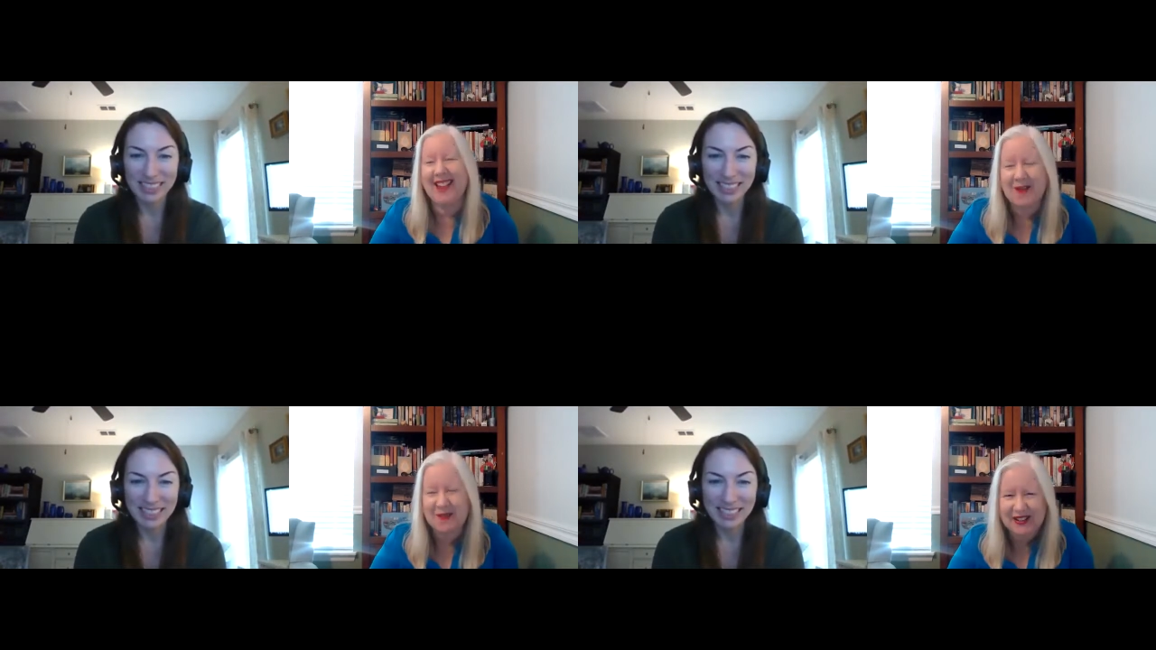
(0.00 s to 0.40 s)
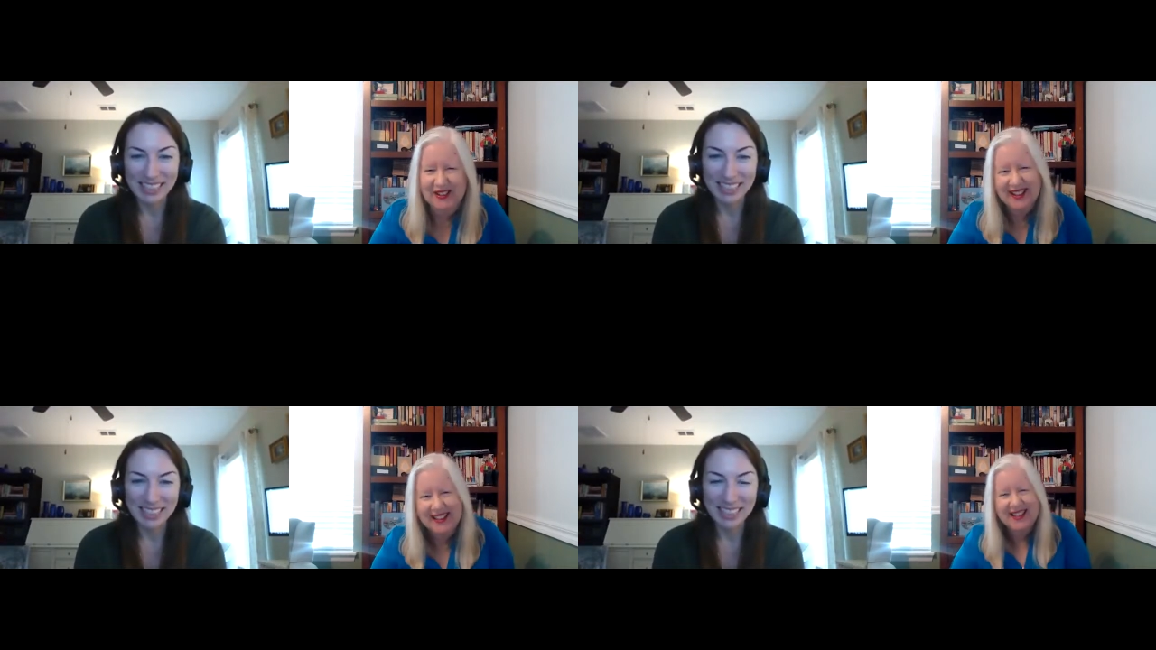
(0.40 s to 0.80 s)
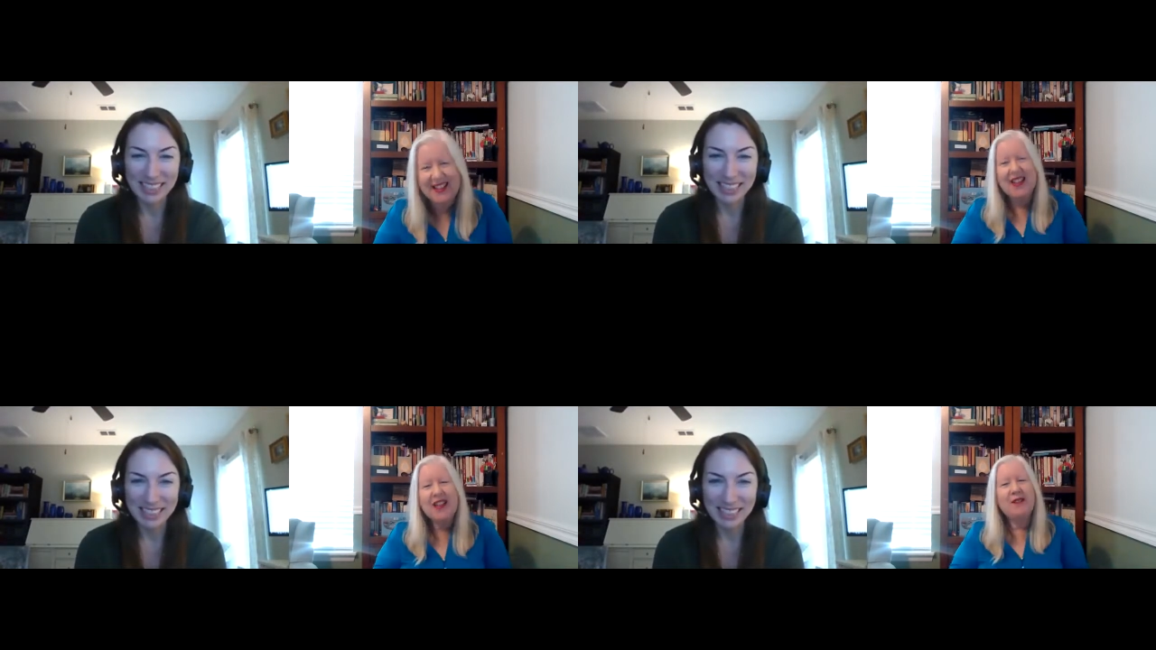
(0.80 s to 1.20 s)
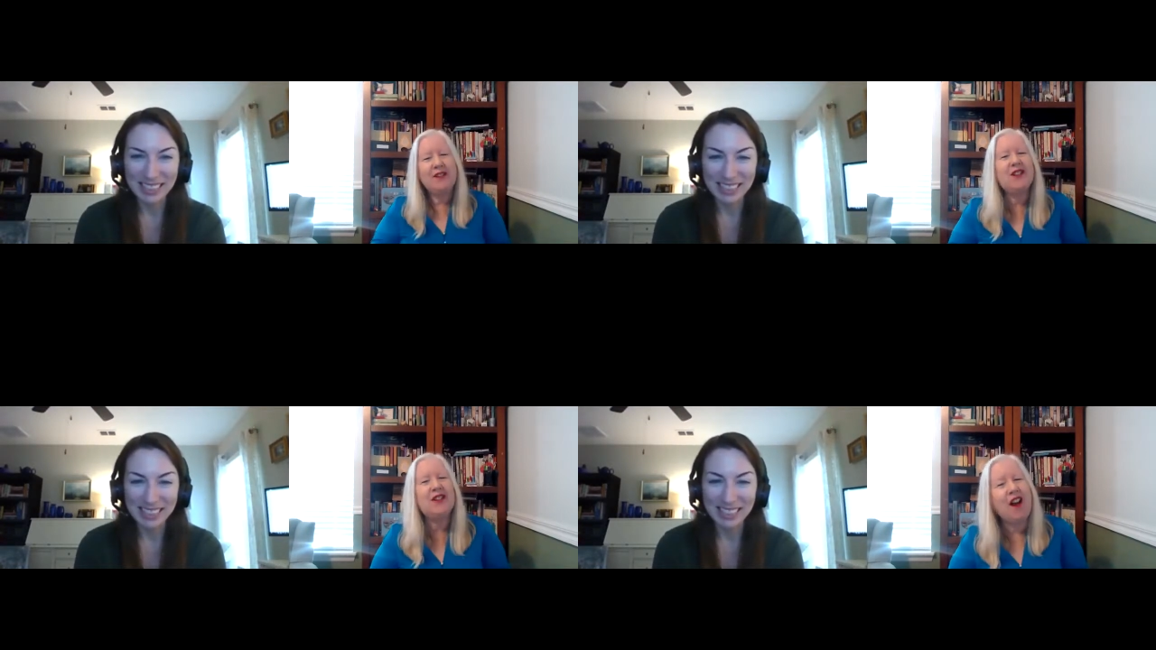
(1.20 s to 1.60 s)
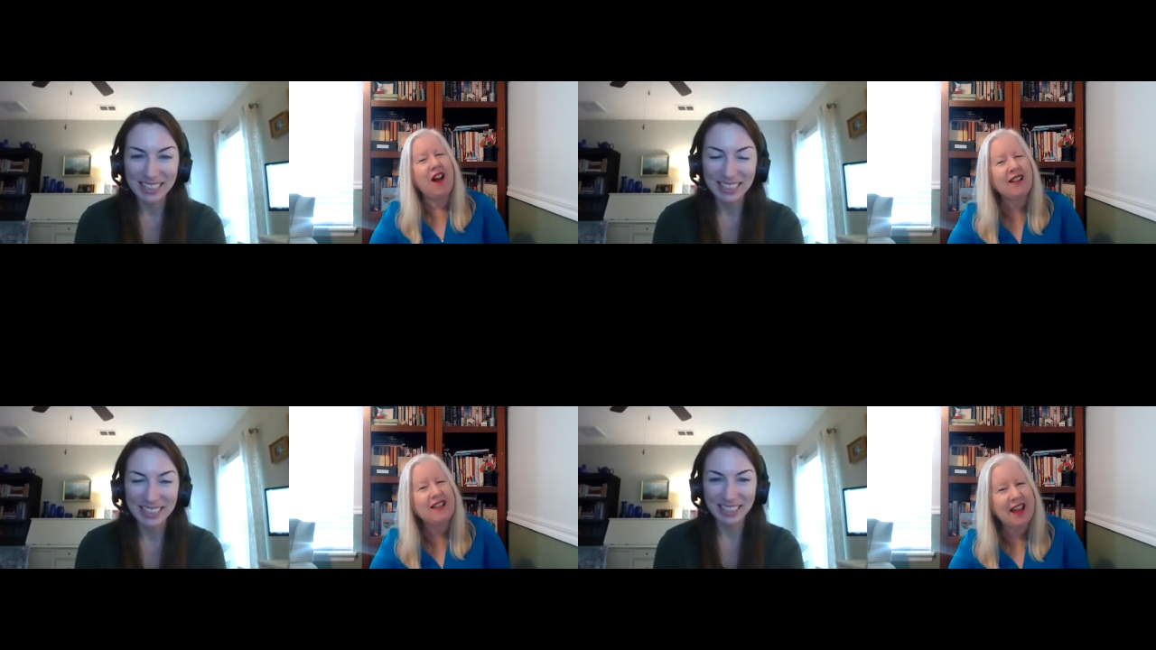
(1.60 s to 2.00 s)
Speaker 1: comes on. When you're all
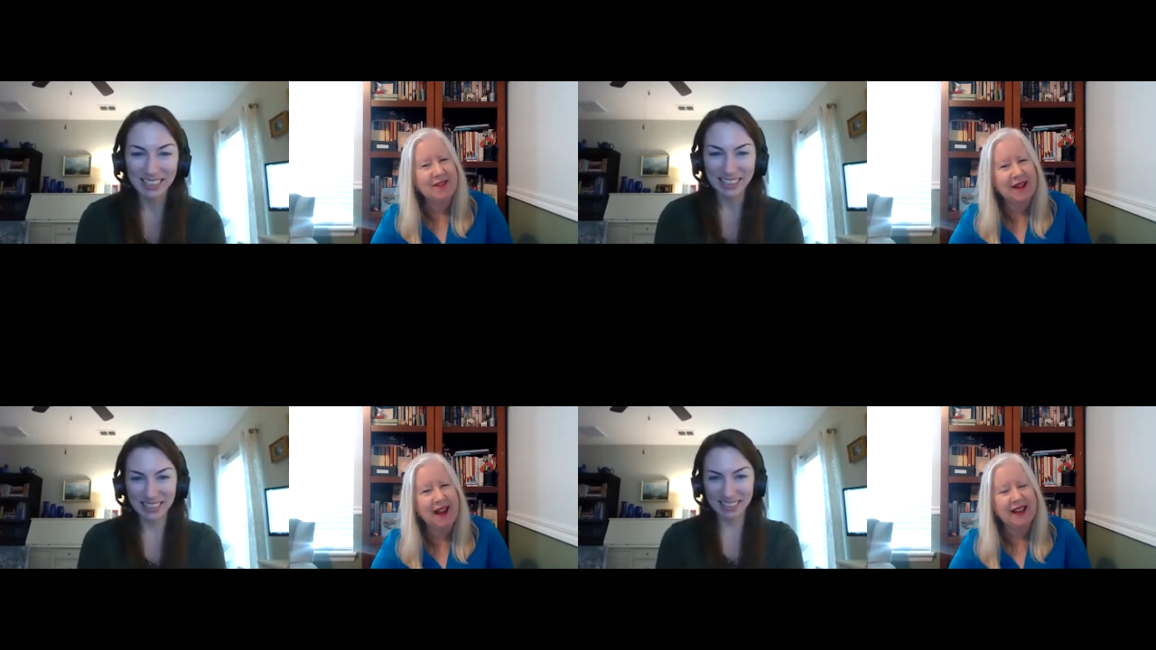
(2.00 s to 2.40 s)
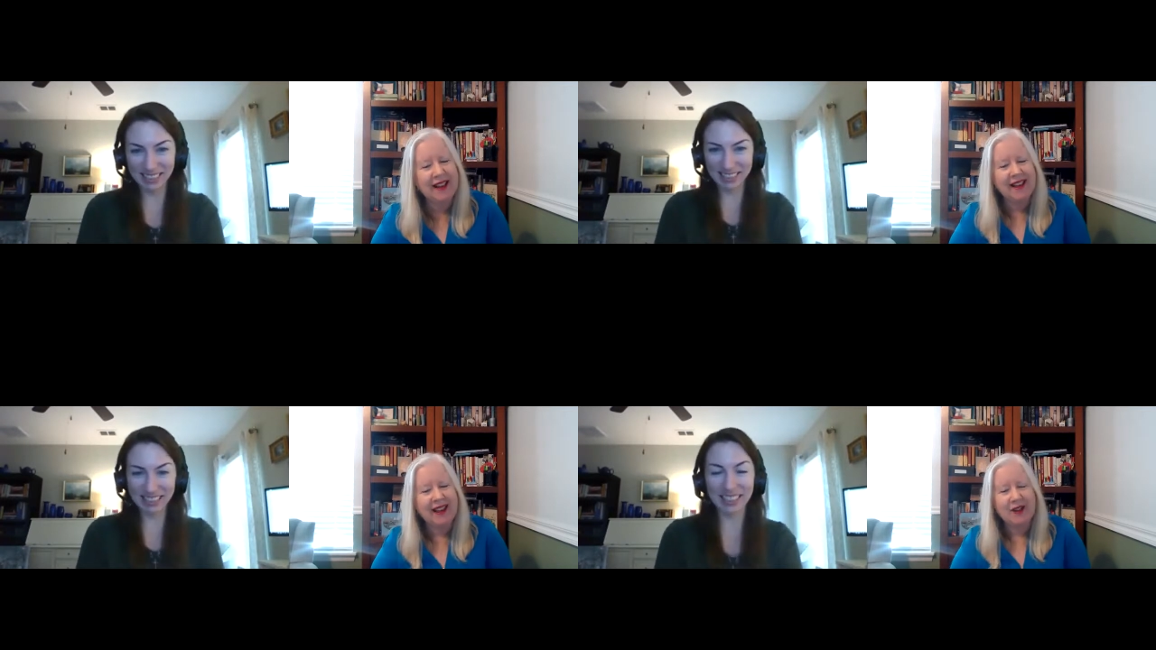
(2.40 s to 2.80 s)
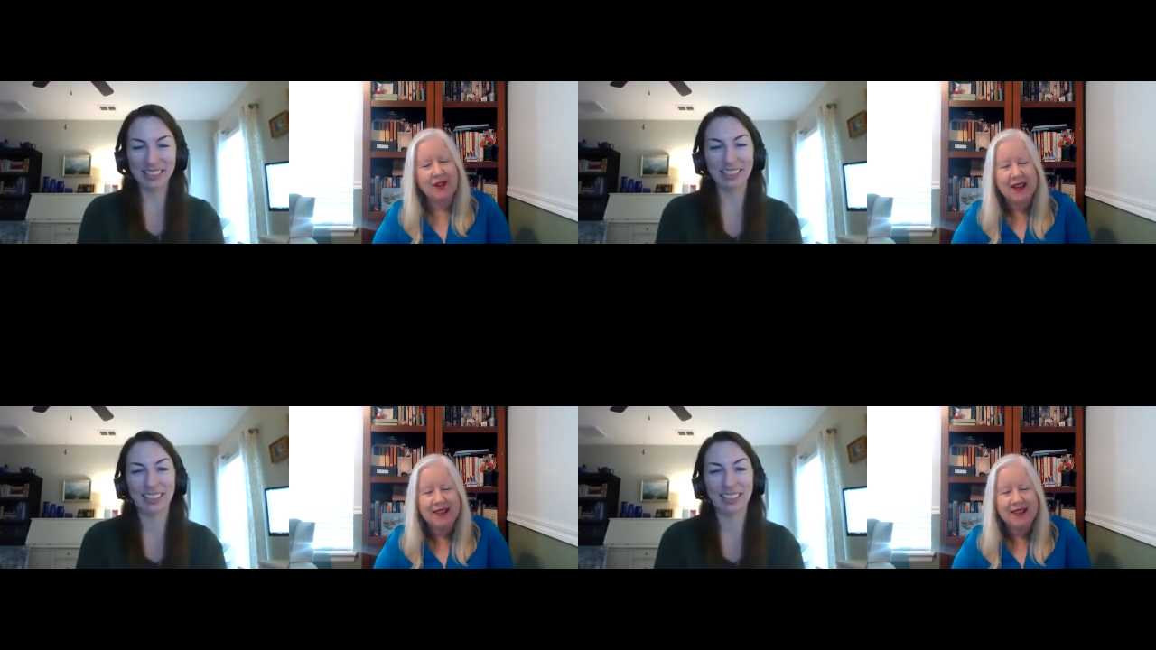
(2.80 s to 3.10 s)
done writing and you hit